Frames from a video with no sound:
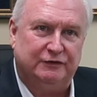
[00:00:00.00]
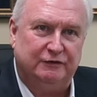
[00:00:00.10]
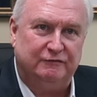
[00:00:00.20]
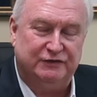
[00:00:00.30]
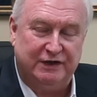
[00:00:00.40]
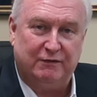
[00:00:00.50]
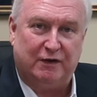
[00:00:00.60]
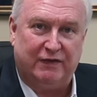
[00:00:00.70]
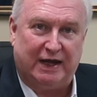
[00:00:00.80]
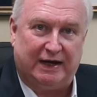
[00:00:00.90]
to
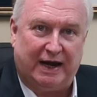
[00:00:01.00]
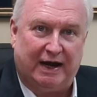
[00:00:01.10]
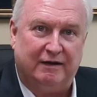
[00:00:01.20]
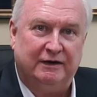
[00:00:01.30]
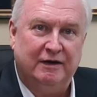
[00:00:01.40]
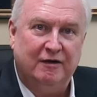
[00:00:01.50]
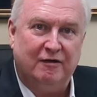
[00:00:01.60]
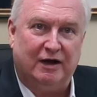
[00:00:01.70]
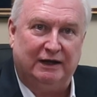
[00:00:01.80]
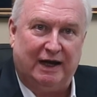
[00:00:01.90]
zero that out
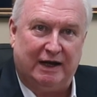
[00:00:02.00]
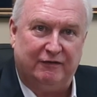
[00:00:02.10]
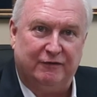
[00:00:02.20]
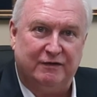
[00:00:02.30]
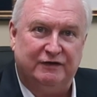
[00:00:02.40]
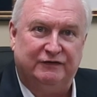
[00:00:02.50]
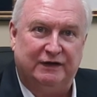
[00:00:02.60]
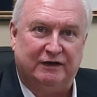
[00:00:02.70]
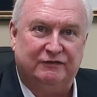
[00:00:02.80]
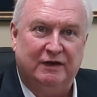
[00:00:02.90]
on line
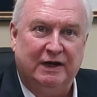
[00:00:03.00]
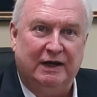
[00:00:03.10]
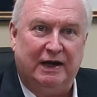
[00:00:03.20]
36